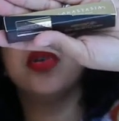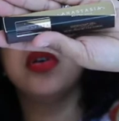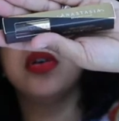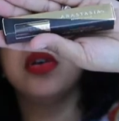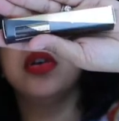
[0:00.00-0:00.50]

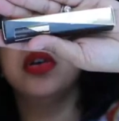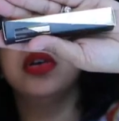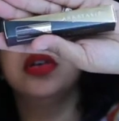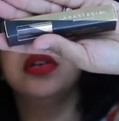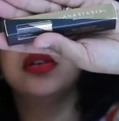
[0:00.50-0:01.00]

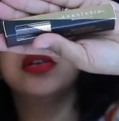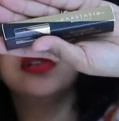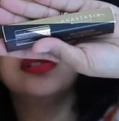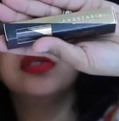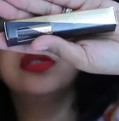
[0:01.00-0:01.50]
wait.
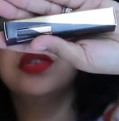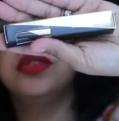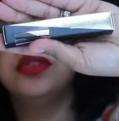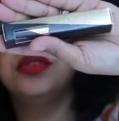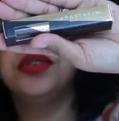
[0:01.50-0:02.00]

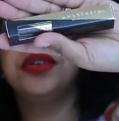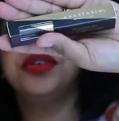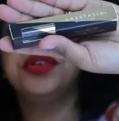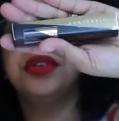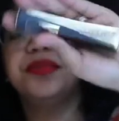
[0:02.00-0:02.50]

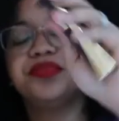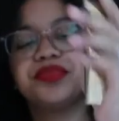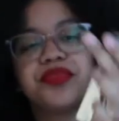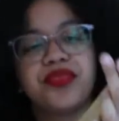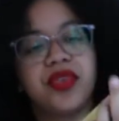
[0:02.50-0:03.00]
Yeah.
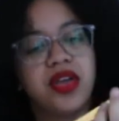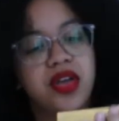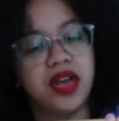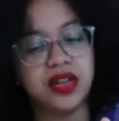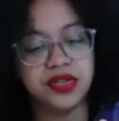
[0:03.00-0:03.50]

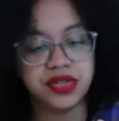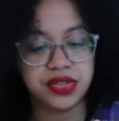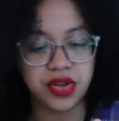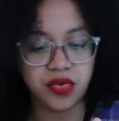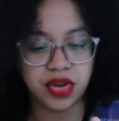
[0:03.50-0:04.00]
It looks
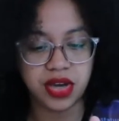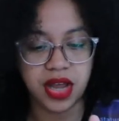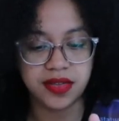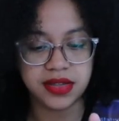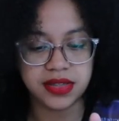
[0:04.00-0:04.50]
so good,
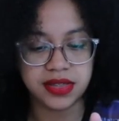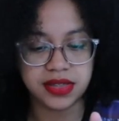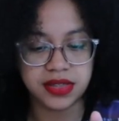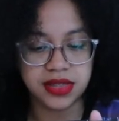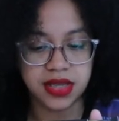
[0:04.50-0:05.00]
and this
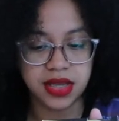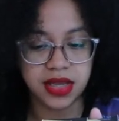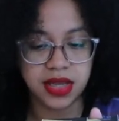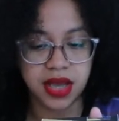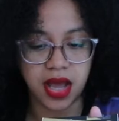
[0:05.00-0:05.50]
is
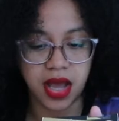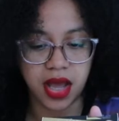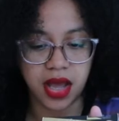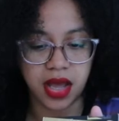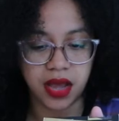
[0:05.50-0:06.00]
the
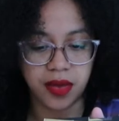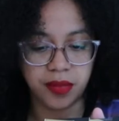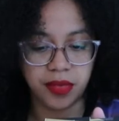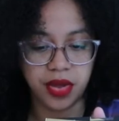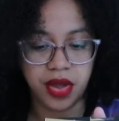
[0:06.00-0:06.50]

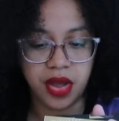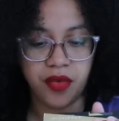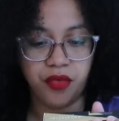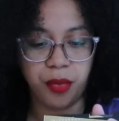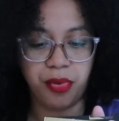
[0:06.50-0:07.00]

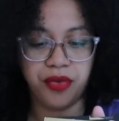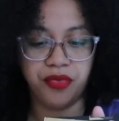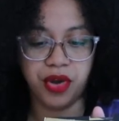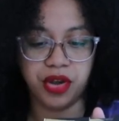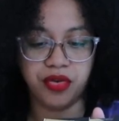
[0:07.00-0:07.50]

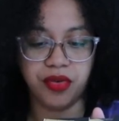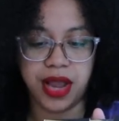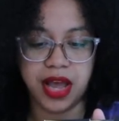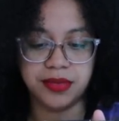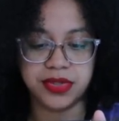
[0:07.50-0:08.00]
4.4
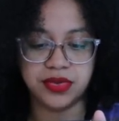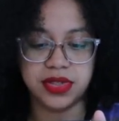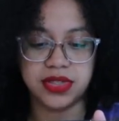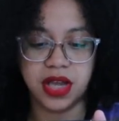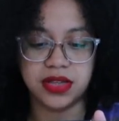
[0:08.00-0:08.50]
grams, so
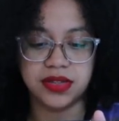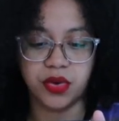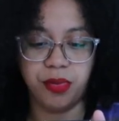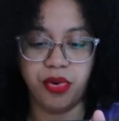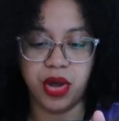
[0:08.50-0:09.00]
it's
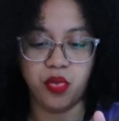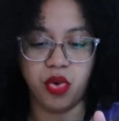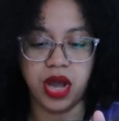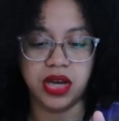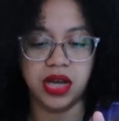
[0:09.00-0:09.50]

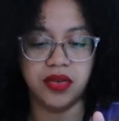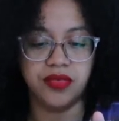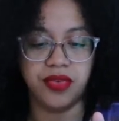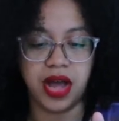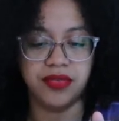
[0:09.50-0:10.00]

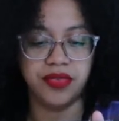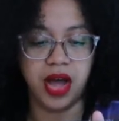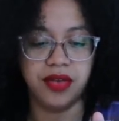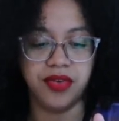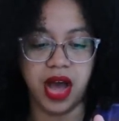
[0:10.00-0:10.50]

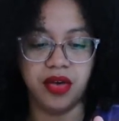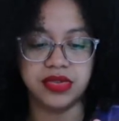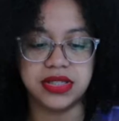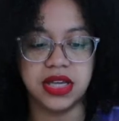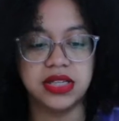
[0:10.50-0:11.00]
0.155
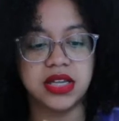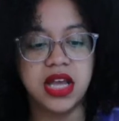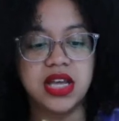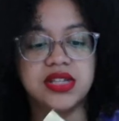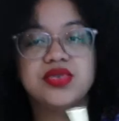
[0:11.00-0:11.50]
ounces.
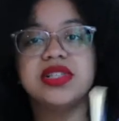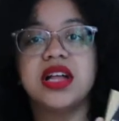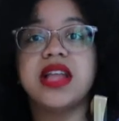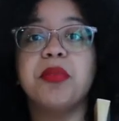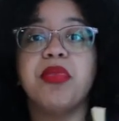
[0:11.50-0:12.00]
So it's
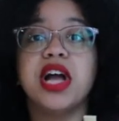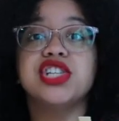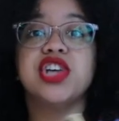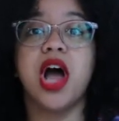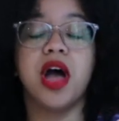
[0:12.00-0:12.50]
not that
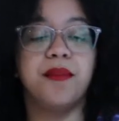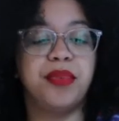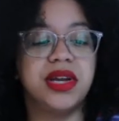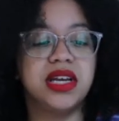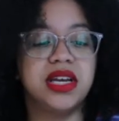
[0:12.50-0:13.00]
much,
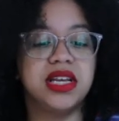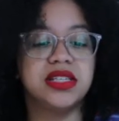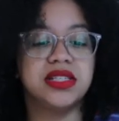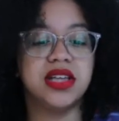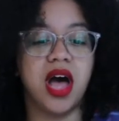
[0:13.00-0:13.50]
but it is